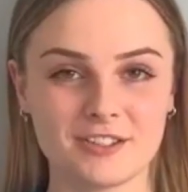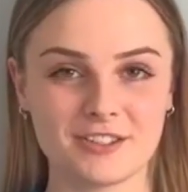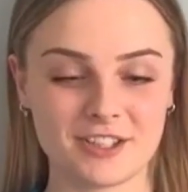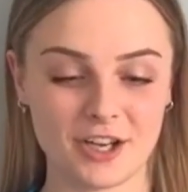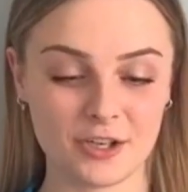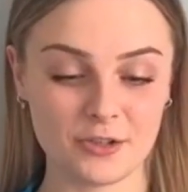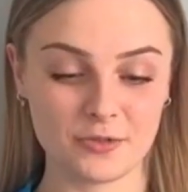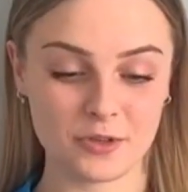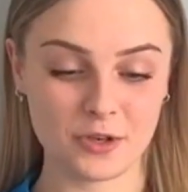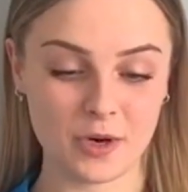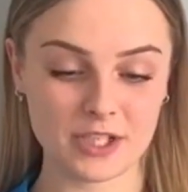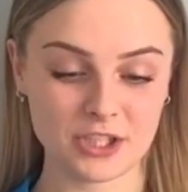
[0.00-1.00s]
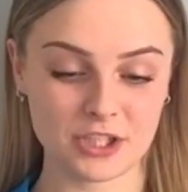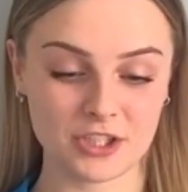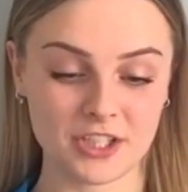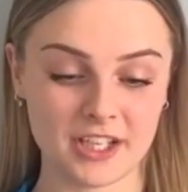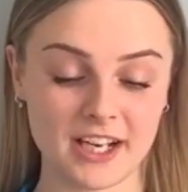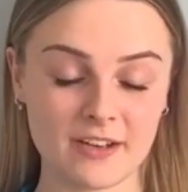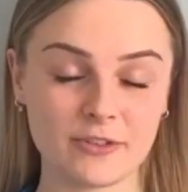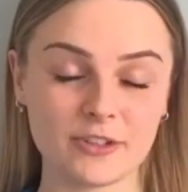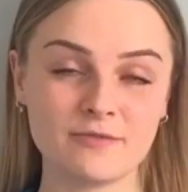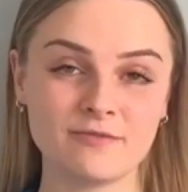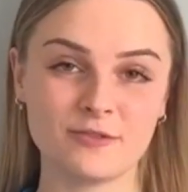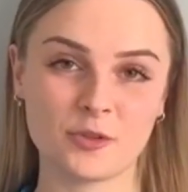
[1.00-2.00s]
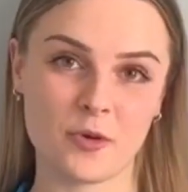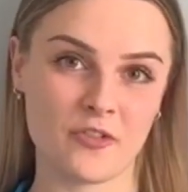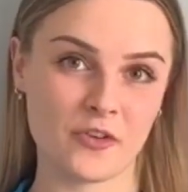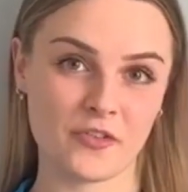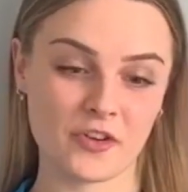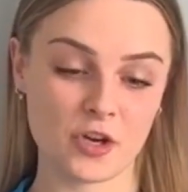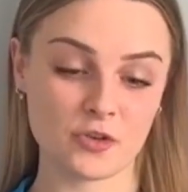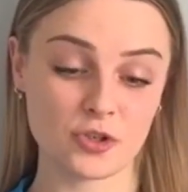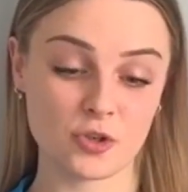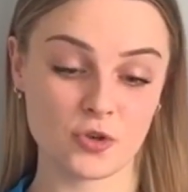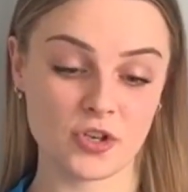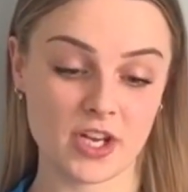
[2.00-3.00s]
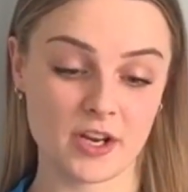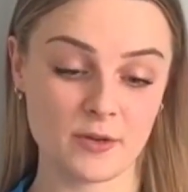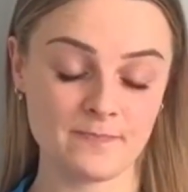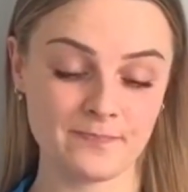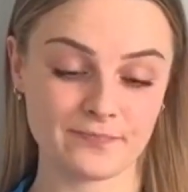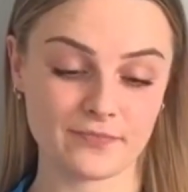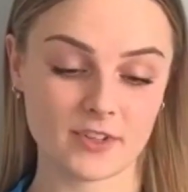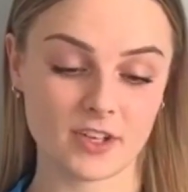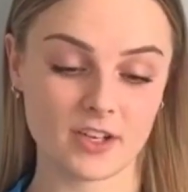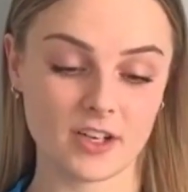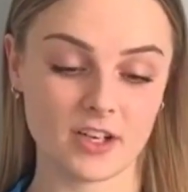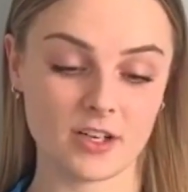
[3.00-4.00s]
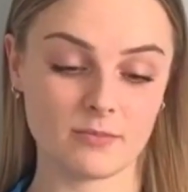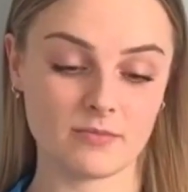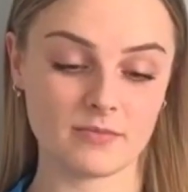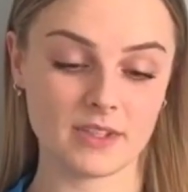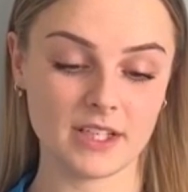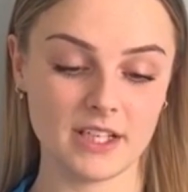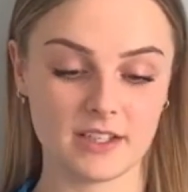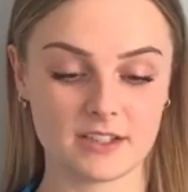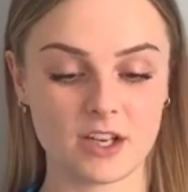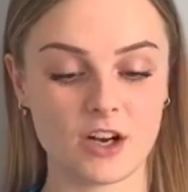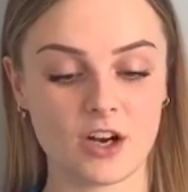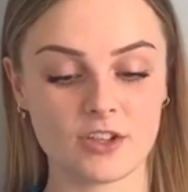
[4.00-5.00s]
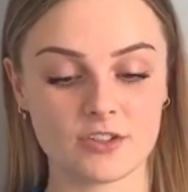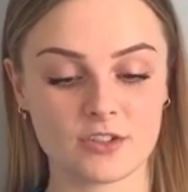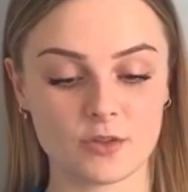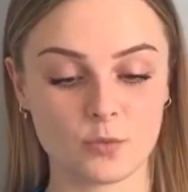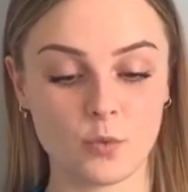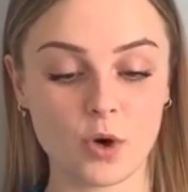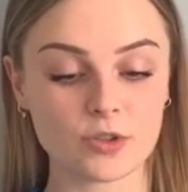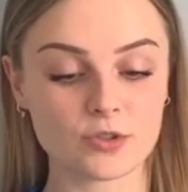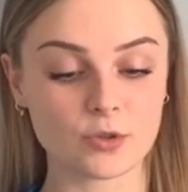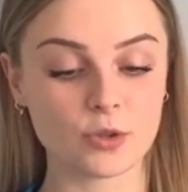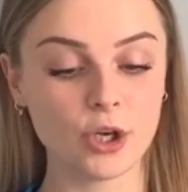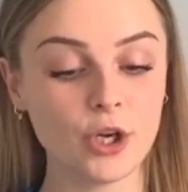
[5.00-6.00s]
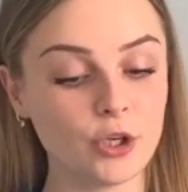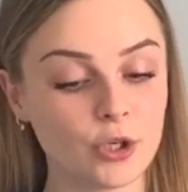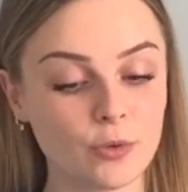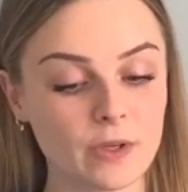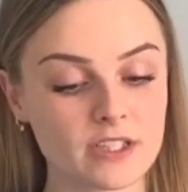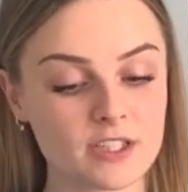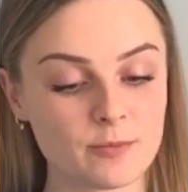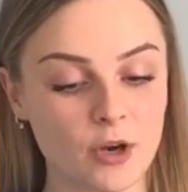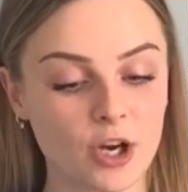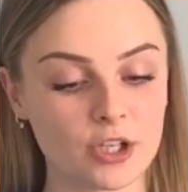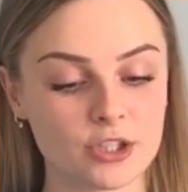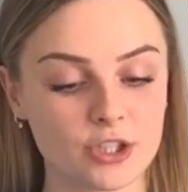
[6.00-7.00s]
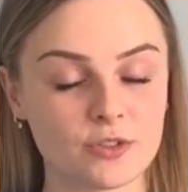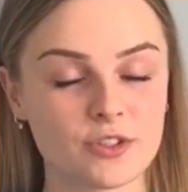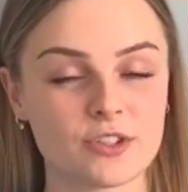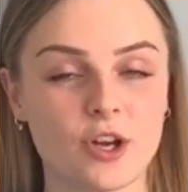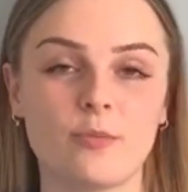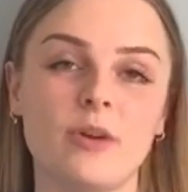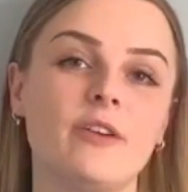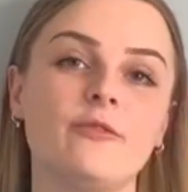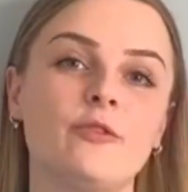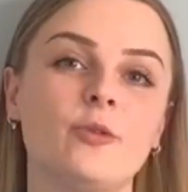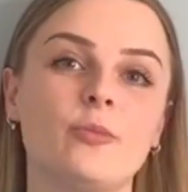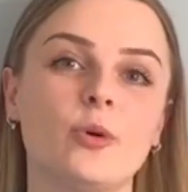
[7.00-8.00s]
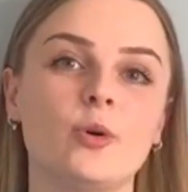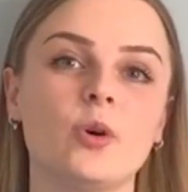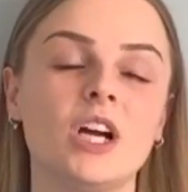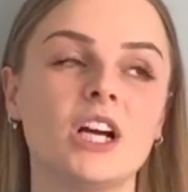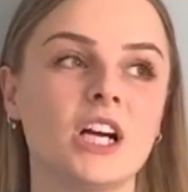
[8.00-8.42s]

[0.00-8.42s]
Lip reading: So question 11 from our very own Sean Denham. He has asked, what or who inspired you to start playing football?